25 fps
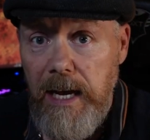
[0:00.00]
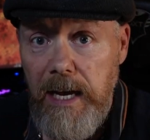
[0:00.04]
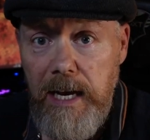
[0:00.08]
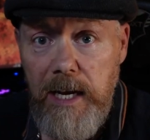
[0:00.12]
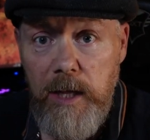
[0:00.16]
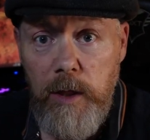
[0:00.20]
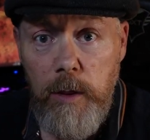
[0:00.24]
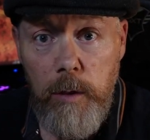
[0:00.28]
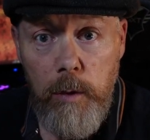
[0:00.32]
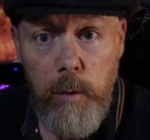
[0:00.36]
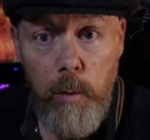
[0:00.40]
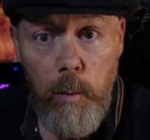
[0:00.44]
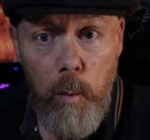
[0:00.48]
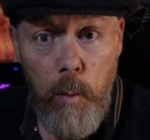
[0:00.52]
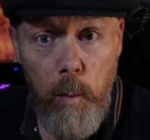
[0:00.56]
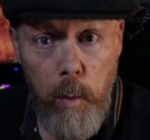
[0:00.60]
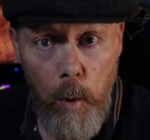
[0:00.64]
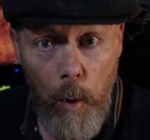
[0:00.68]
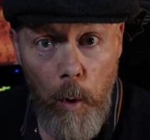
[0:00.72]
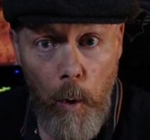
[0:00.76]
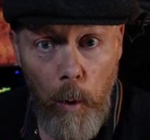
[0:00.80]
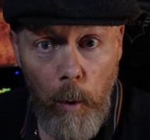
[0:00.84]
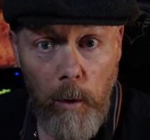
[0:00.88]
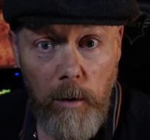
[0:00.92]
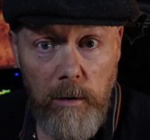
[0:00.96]
in the
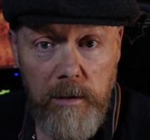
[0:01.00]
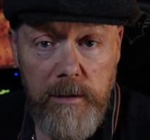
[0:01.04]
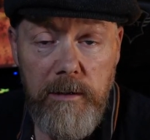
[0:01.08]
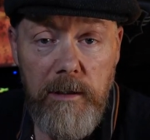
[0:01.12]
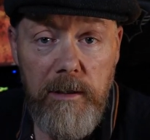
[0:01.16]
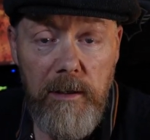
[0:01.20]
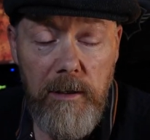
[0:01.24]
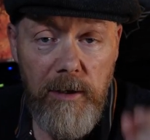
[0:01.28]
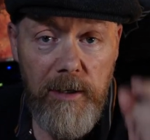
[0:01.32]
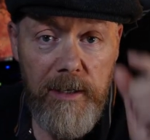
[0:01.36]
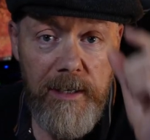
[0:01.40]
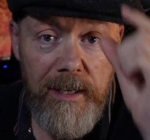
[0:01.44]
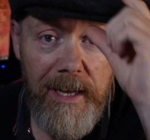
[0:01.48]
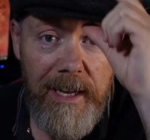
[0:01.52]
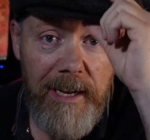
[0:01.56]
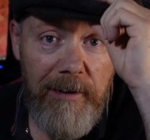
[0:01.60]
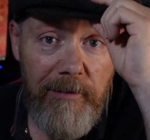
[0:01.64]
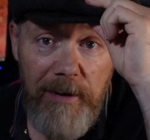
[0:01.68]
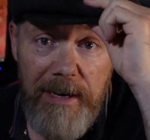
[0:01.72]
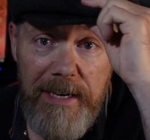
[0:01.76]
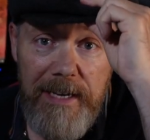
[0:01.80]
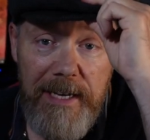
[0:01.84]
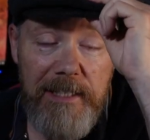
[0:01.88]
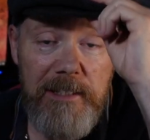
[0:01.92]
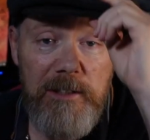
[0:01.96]
world, okay,
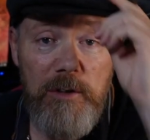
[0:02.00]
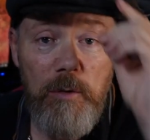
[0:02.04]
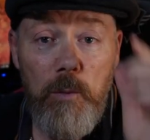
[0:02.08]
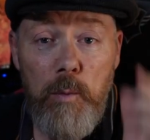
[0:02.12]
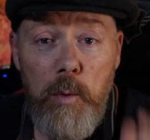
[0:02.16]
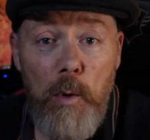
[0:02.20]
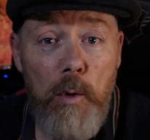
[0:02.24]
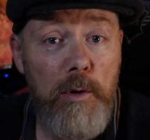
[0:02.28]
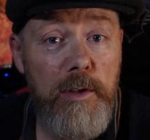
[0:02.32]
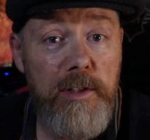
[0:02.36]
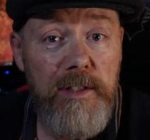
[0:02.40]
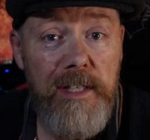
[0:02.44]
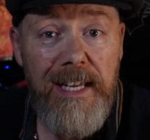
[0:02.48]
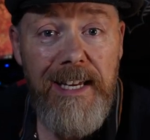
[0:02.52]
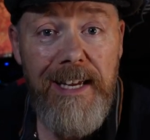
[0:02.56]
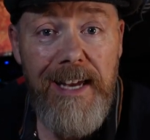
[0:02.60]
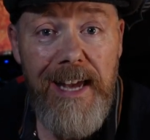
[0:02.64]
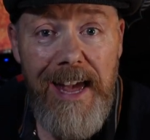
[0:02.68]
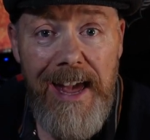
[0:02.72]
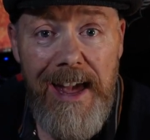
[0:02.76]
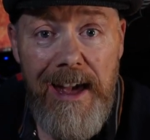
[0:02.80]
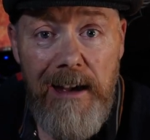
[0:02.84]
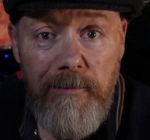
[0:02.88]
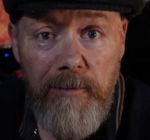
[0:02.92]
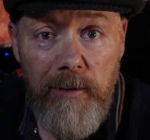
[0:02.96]
right? It's the worst thing
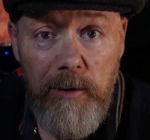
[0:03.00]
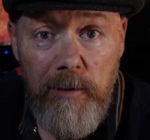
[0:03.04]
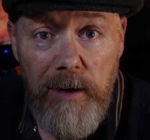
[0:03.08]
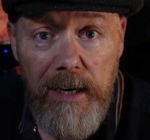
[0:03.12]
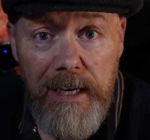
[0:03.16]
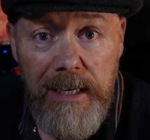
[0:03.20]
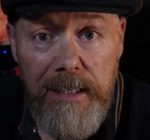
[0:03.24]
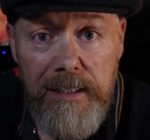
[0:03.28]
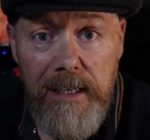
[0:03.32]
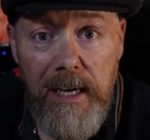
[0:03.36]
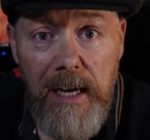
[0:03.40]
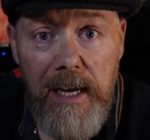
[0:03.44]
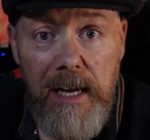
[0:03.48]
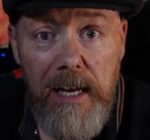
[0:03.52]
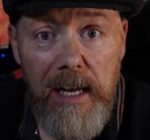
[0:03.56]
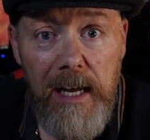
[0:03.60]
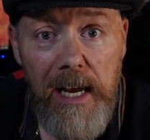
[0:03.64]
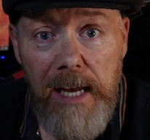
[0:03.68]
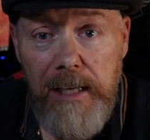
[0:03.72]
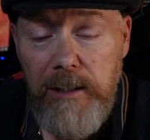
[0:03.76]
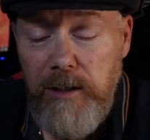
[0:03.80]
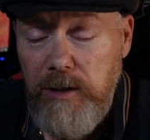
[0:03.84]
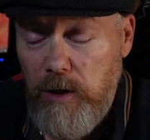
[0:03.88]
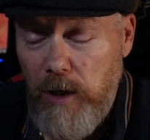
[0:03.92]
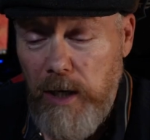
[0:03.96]
ever, right?
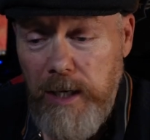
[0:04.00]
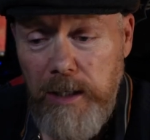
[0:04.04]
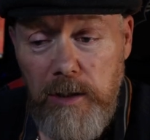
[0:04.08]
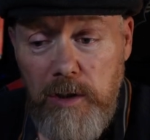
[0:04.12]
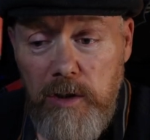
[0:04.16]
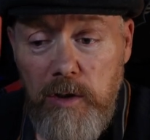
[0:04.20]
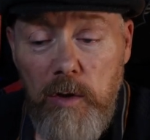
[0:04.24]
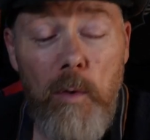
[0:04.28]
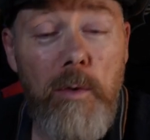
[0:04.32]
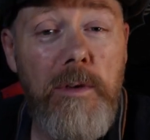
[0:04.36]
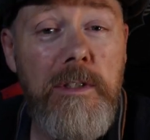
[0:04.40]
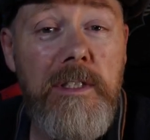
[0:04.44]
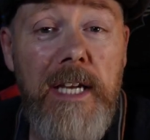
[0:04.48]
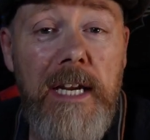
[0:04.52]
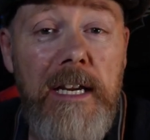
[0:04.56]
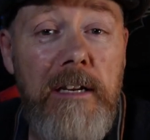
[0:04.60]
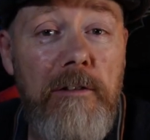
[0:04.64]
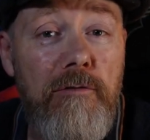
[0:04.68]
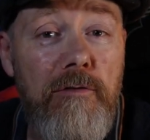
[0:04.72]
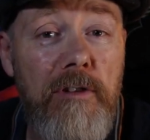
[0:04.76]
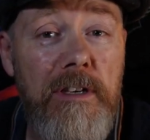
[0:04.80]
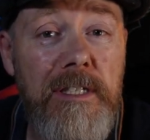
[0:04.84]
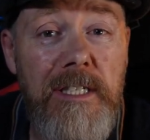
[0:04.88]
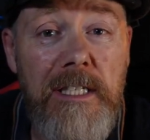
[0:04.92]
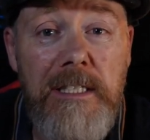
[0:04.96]
It's so
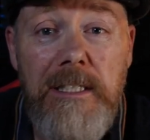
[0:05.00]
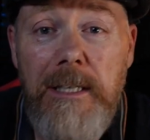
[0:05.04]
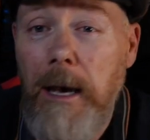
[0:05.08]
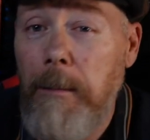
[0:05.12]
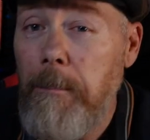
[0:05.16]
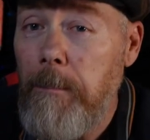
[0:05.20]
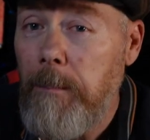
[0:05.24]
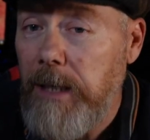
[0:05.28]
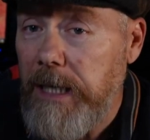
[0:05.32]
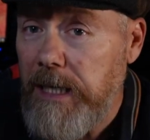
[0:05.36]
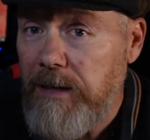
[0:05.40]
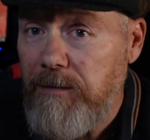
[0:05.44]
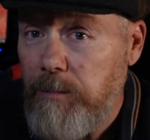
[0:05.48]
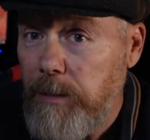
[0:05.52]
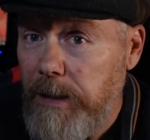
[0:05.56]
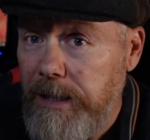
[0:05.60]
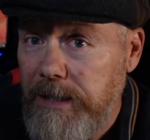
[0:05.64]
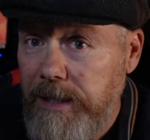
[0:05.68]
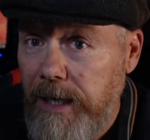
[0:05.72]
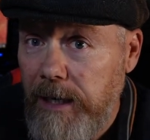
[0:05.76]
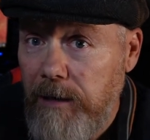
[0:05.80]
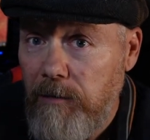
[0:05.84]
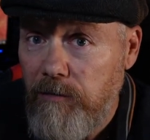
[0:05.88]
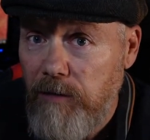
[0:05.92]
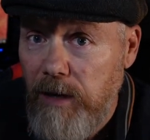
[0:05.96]
dangerous. It's unbelievably
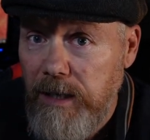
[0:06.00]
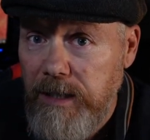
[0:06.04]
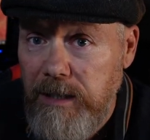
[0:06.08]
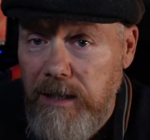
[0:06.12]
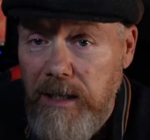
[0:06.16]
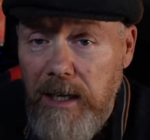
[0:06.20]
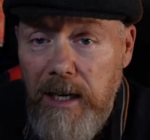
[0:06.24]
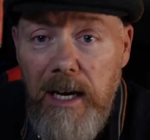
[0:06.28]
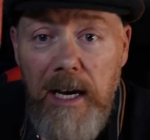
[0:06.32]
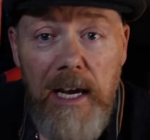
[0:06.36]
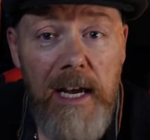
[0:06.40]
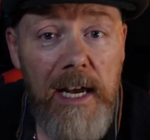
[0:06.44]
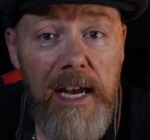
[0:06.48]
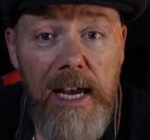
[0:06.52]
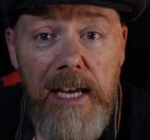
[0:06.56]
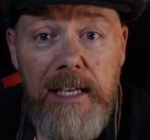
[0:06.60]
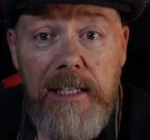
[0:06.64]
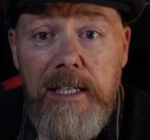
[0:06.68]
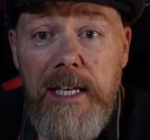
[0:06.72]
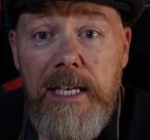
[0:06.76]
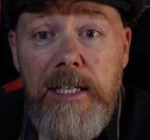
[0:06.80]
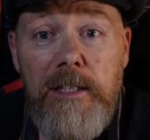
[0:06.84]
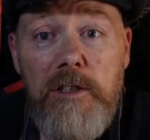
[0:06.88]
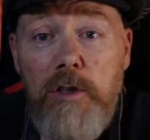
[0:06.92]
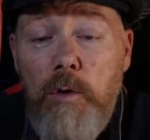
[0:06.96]
dangerous.
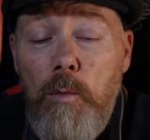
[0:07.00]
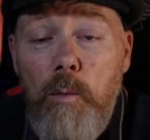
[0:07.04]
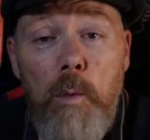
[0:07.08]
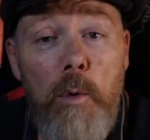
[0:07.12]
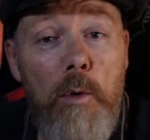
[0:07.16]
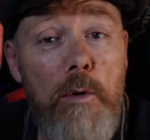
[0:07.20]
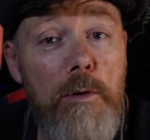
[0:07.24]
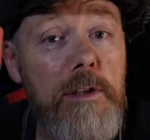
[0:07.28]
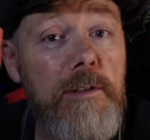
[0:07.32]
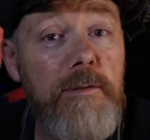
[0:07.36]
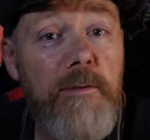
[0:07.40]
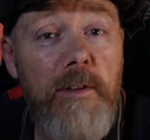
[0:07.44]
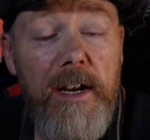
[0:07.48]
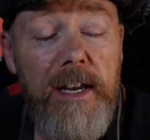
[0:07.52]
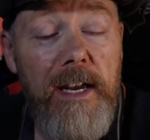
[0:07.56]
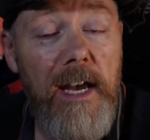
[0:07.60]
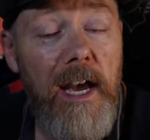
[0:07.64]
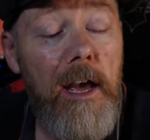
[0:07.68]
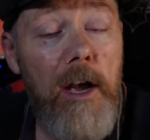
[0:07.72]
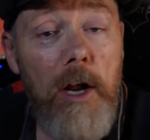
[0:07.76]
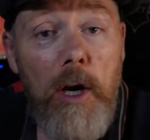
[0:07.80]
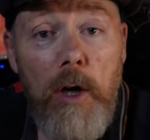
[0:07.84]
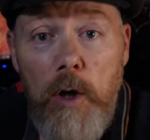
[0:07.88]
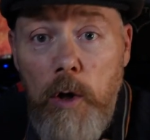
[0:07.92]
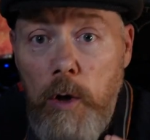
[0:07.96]
Is the worst
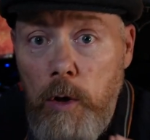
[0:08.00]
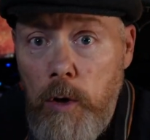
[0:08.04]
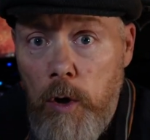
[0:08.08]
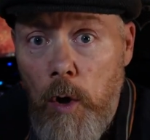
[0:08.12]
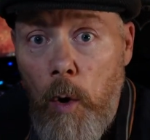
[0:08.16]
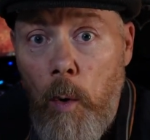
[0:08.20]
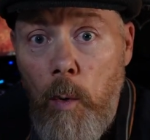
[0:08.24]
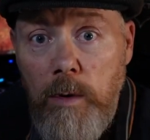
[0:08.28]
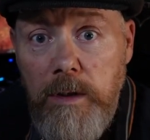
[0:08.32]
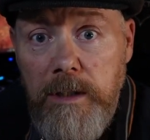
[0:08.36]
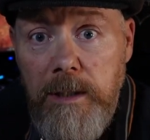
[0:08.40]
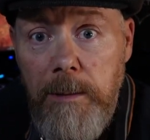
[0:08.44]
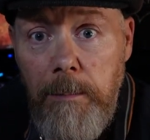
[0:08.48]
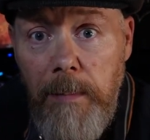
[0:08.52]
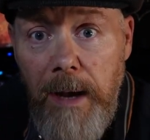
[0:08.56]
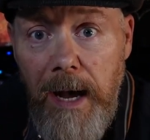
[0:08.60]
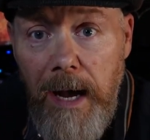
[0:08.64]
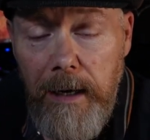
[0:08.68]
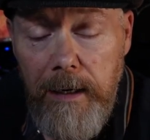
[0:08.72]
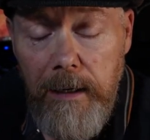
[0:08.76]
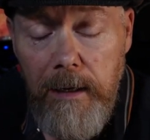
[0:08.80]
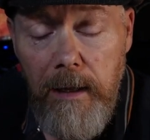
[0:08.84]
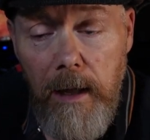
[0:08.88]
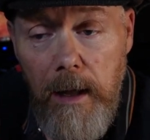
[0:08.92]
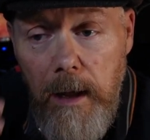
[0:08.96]
fire known to
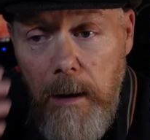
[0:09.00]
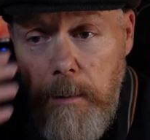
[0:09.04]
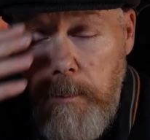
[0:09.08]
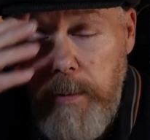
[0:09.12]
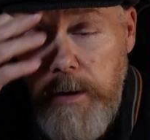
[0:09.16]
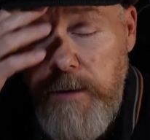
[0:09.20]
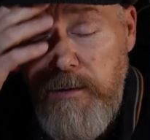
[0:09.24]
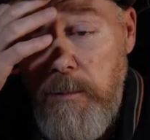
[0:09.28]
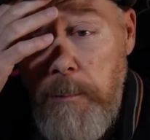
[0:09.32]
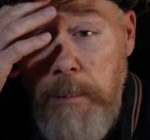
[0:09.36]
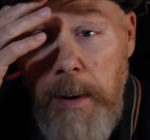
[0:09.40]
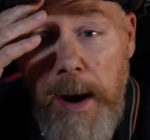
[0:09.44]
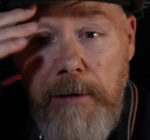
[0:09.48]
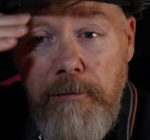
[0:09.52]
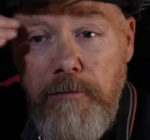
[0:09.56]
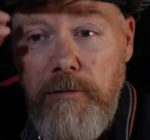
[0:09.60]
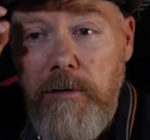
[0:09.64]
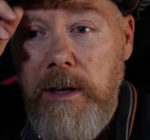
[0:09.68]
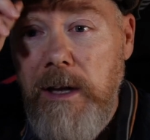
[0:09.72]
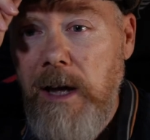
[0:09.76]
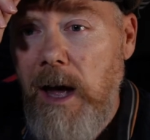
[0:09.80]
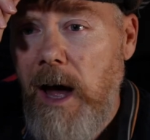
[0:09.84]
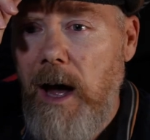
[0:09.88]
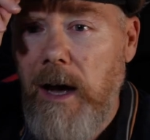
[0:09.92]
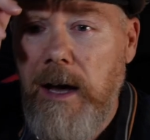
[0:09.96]
man. But if a
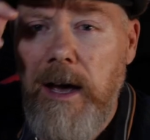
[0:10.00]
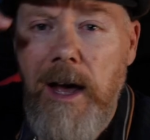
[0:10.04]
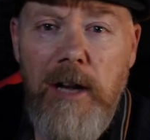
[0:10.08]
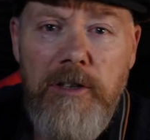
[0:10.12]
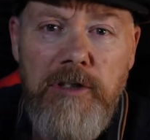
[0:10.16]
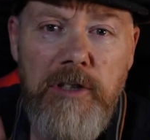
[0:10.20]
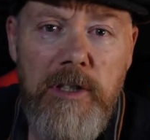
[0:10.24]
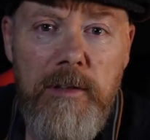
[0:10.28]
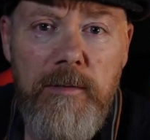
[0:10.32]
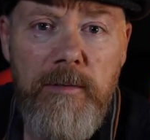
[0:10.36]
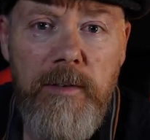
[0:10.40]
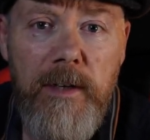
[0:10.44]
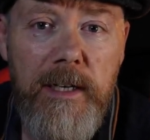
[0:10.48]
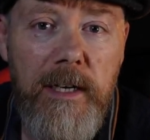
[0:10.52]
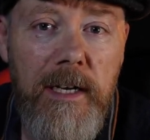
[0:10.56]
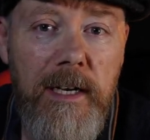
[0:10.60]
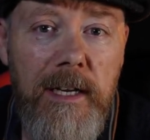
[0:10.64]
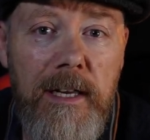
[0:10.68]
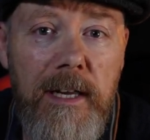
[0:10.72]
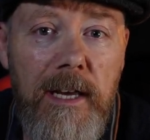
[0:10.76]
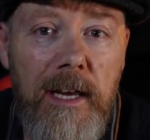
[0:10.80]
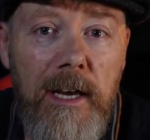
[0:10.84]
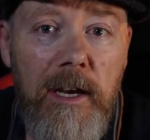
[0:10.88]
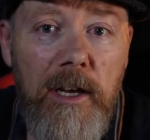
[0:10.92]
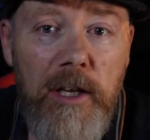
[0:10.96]
petrol car catches
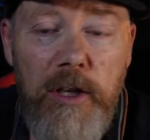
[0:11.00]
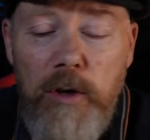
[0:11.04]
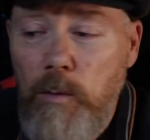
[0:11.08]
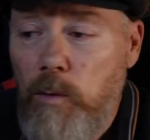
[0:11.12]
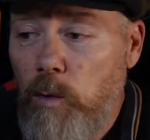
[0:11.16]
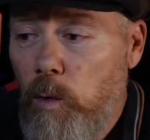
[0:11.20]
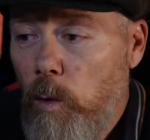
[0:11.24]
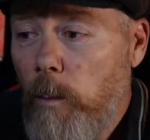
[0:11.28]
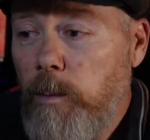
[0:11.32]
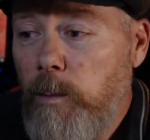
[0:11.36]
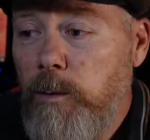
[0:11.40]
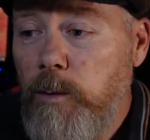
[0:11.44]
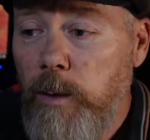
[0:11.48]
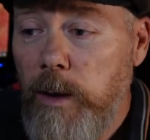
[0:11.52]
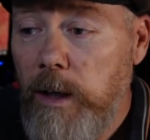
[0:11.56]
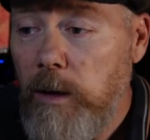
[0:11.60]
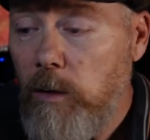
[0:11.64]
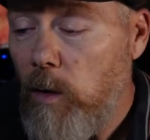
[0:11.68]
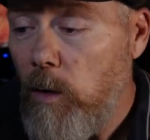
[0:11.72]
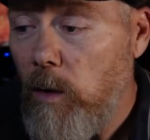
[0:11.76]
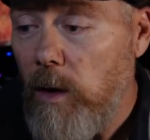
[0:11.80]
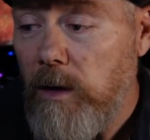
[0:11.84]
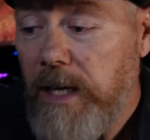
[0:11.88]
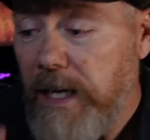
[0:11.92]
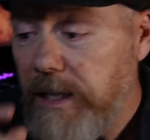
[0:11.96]
fire, you can go up to it and
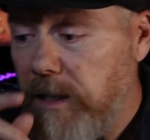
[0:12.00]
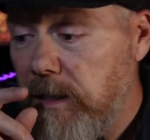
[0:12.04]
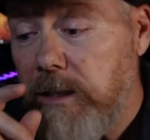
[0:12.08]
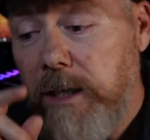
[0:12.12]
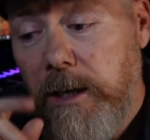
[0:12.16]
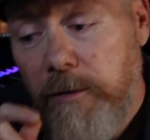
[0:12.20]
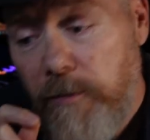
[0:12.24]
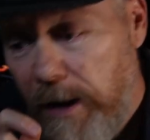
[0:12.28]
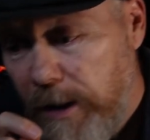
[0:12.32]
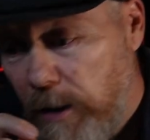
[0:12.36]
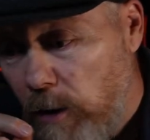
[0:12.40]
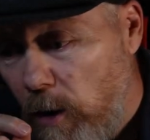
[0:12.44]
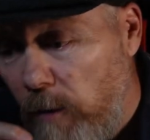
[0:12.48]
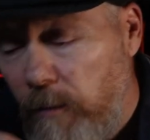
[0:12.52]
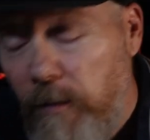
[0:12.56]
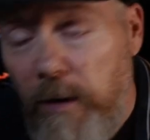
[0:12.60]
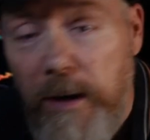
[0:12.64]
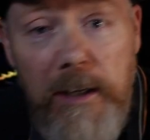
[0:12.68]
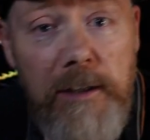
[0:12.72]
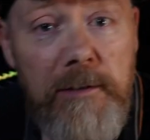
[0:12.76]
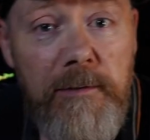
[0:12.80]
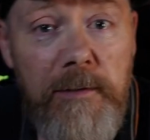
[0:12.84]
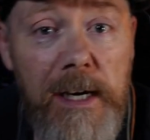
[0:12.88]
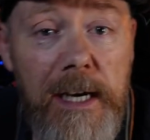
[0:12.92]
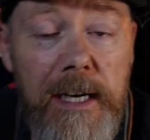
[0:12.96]
go and light the cigarette off and
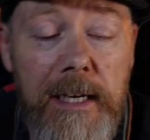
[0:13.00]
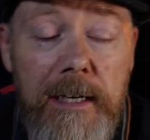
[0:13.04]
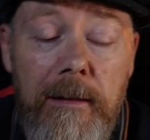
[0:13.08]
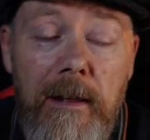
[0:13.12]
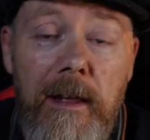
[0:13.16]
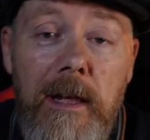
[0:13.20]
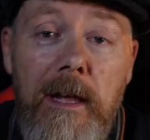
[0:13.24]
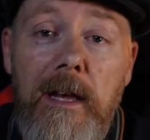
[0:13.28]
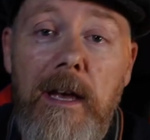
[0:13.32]
it's fine.